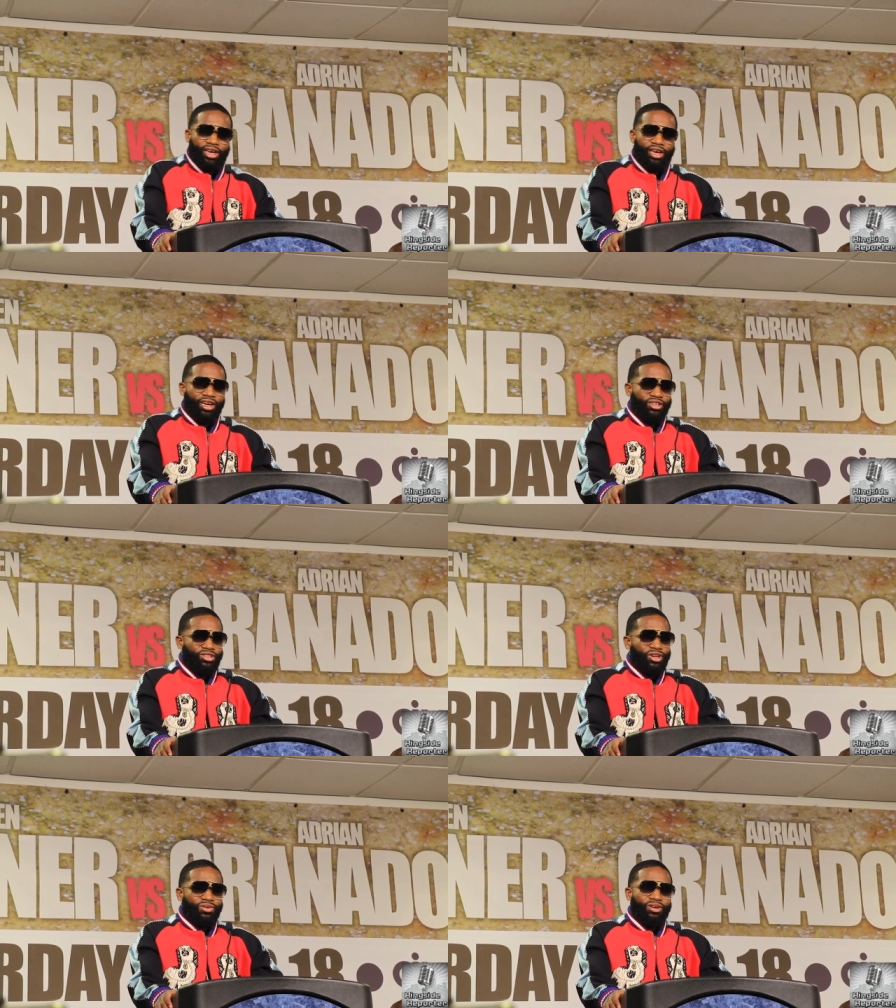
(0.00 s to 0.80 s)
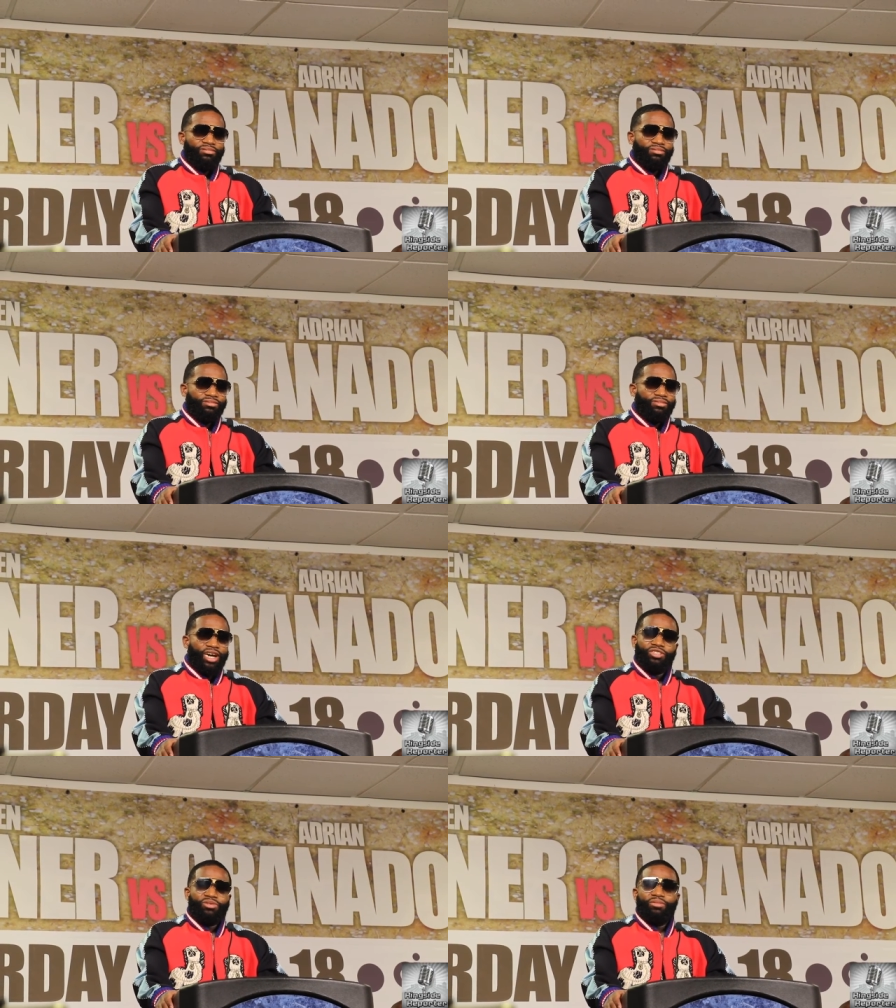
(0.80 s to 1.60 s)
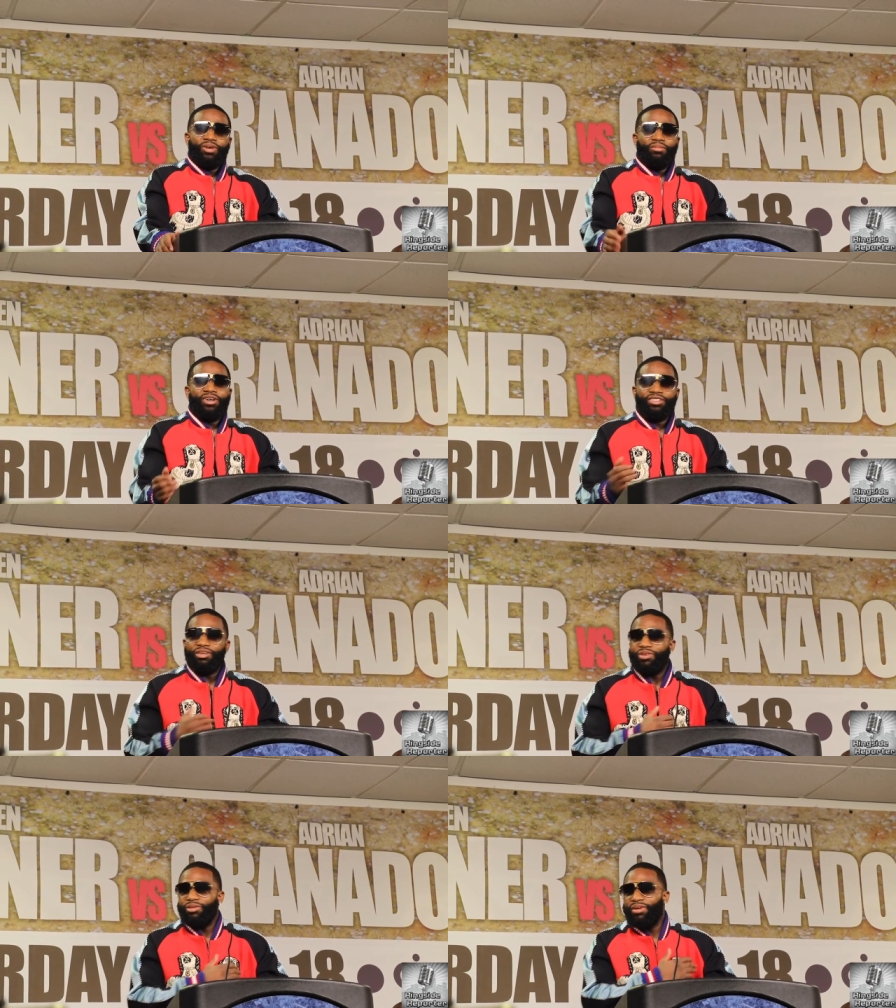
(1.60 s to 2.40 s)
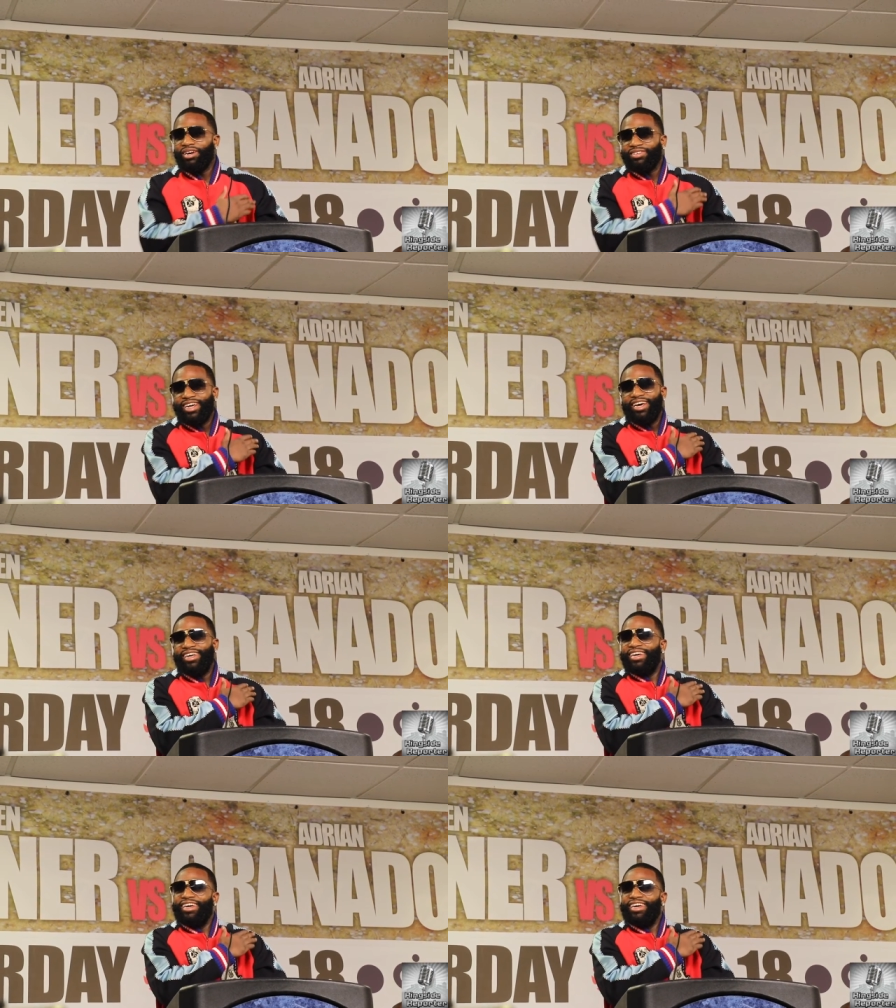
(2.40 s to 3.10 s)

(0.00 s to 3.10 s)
And you know, um, I just want to pat myself on the back for that.